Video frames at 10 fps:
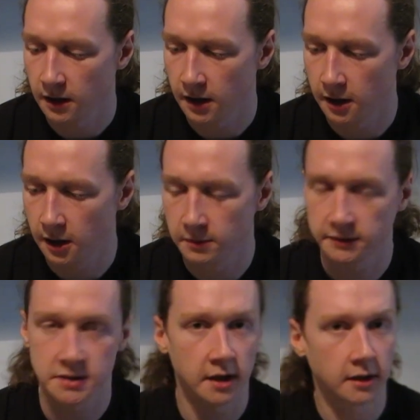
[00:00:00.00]
But
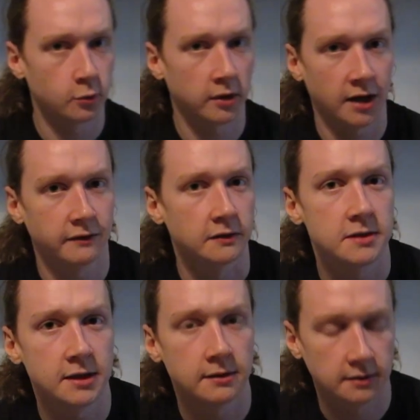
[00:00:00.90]
the second one I haven't
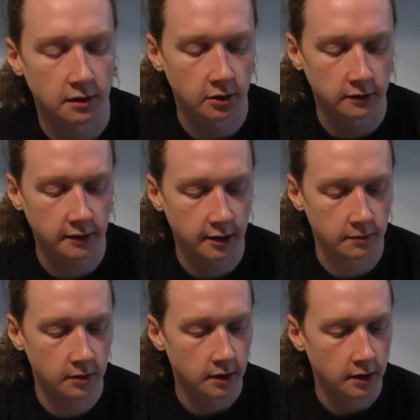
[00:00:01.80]
seen in a long
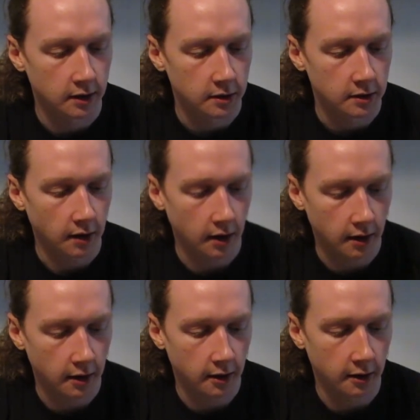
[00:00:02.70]
time,
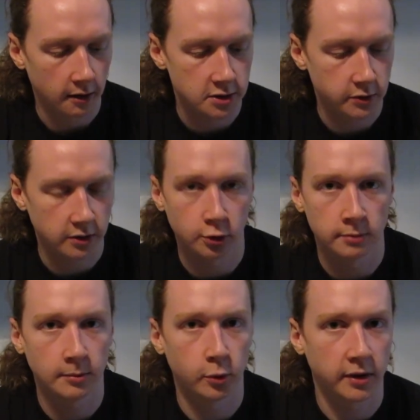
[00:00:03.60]
so I don't
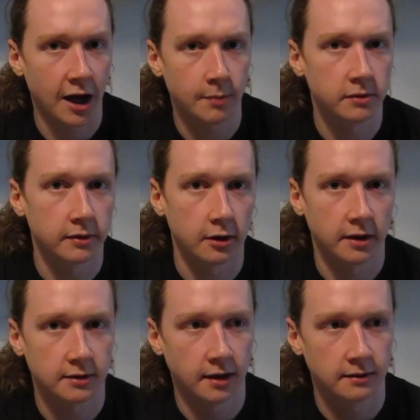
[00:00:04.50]
remember what happened
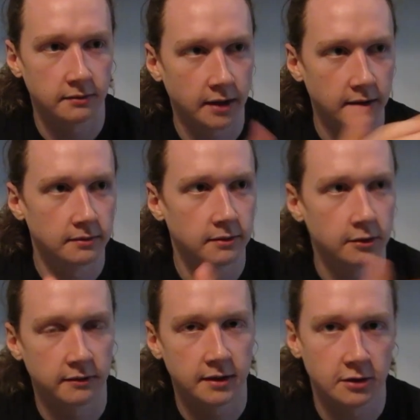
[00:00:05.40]
there.
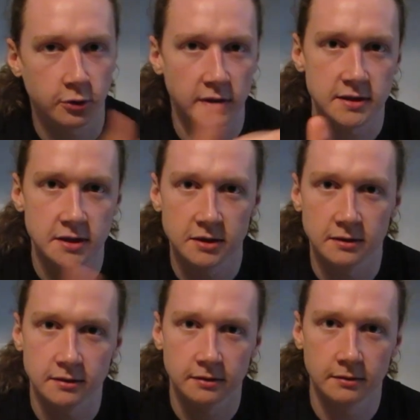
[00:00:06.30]
The
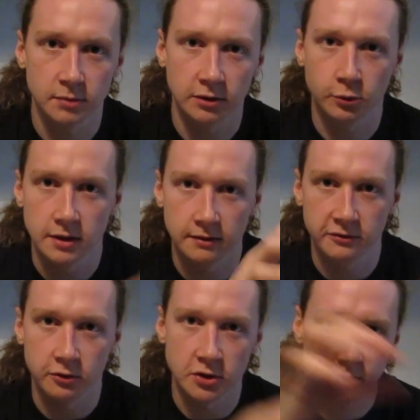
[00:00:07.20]
transition between the
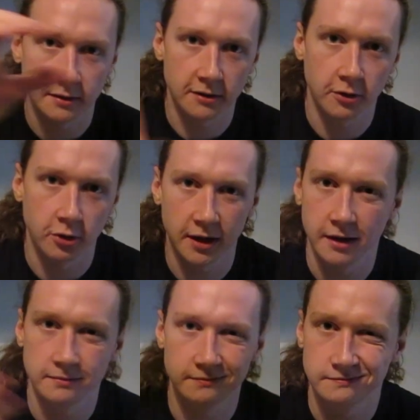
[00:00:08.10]
first and the third,
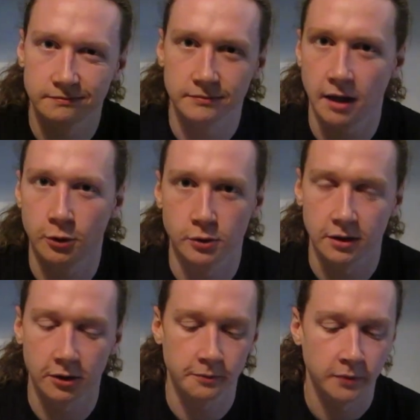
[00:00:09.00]
I don't
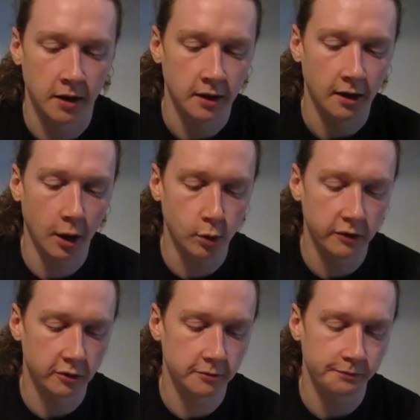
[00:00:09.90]
really know.
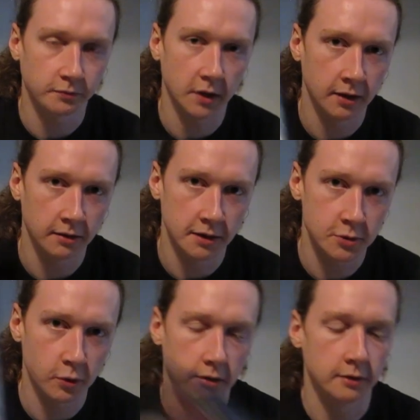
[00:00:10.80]
However, in
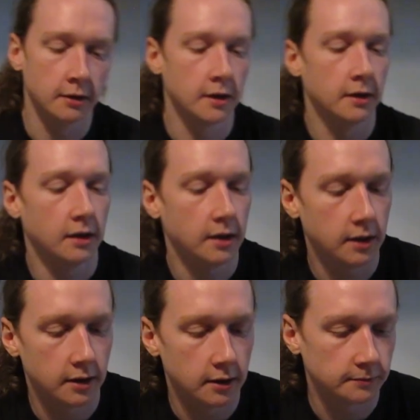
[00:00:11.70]
this one,
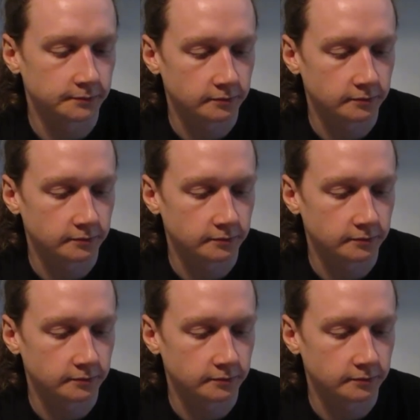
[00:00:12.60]
we